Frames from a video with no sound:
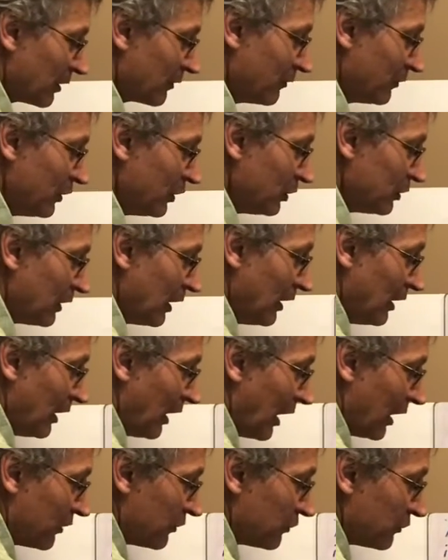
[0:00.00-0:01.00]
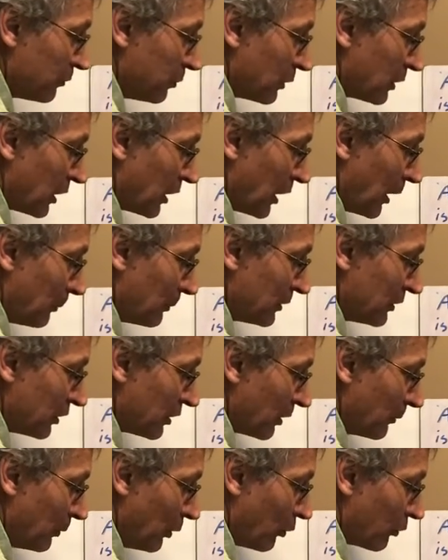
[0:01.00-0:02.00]
field and split it up into
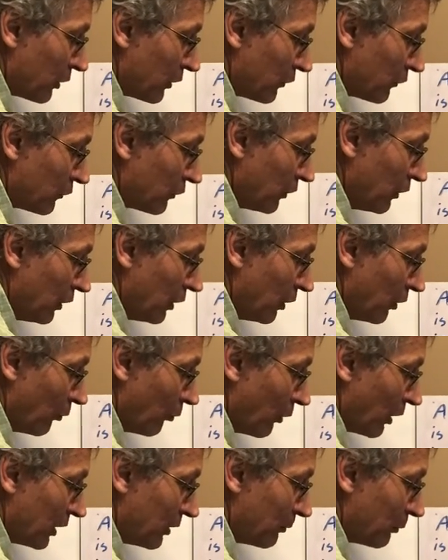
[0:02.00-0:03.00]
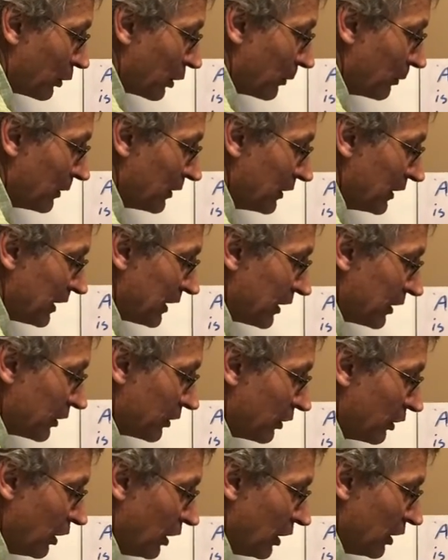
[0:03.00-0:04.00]
components. One
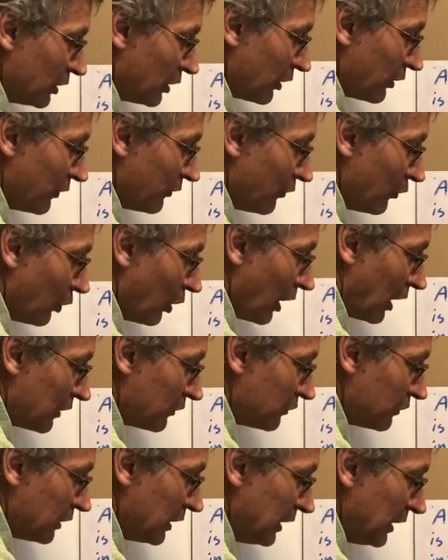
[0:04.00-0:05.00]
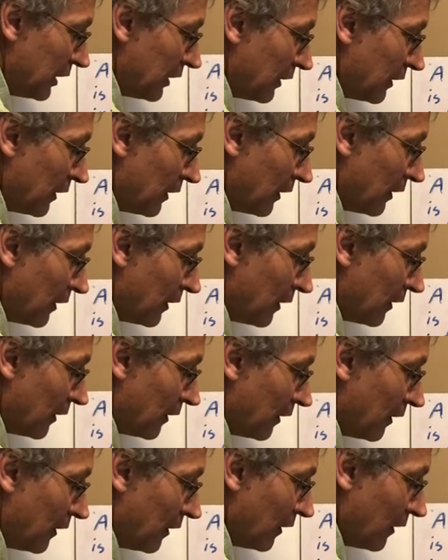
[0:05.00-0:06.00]
perpendicular to the velocity,
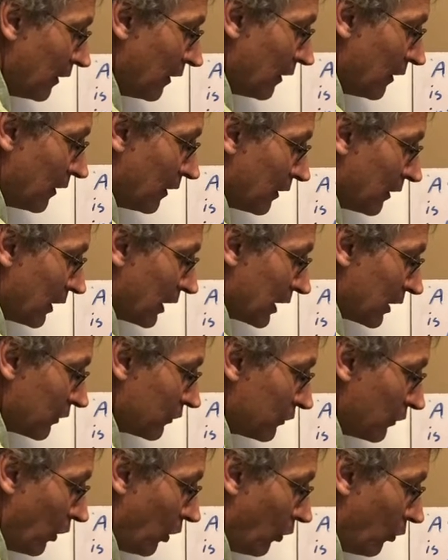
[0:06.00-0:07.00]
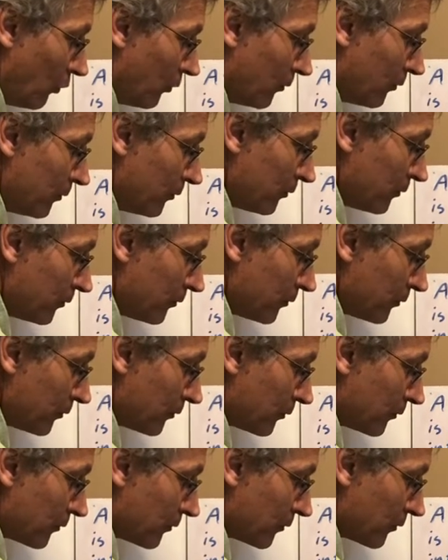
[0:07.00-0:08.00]
like so,
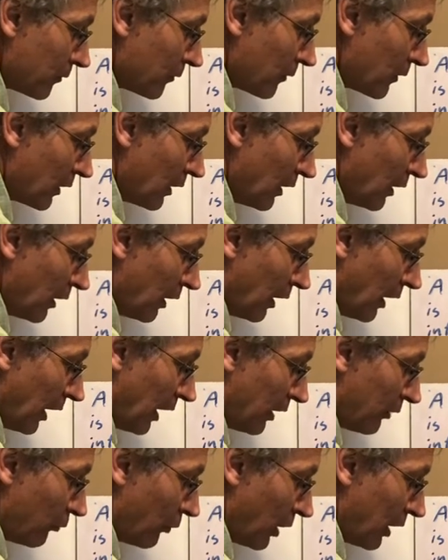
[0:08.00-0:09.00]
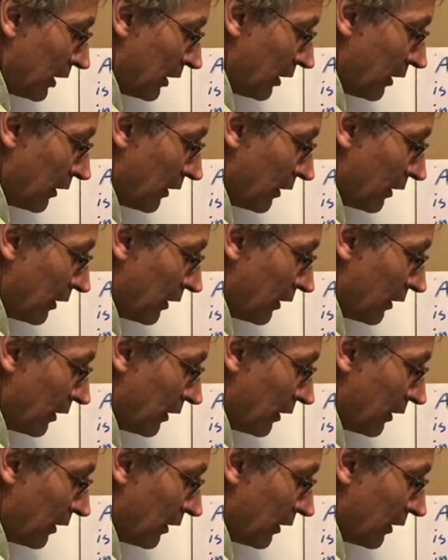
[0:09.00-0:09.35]
and one